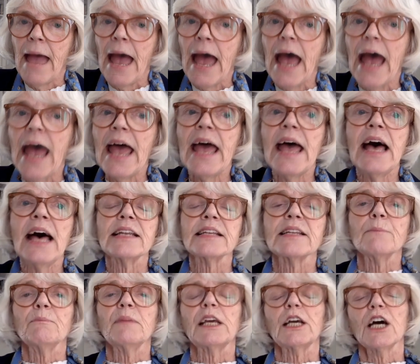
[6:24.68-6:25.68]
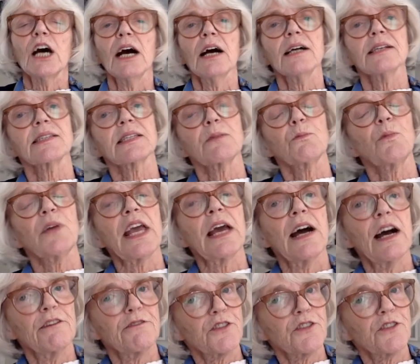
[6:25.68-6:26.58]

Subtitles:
And because we have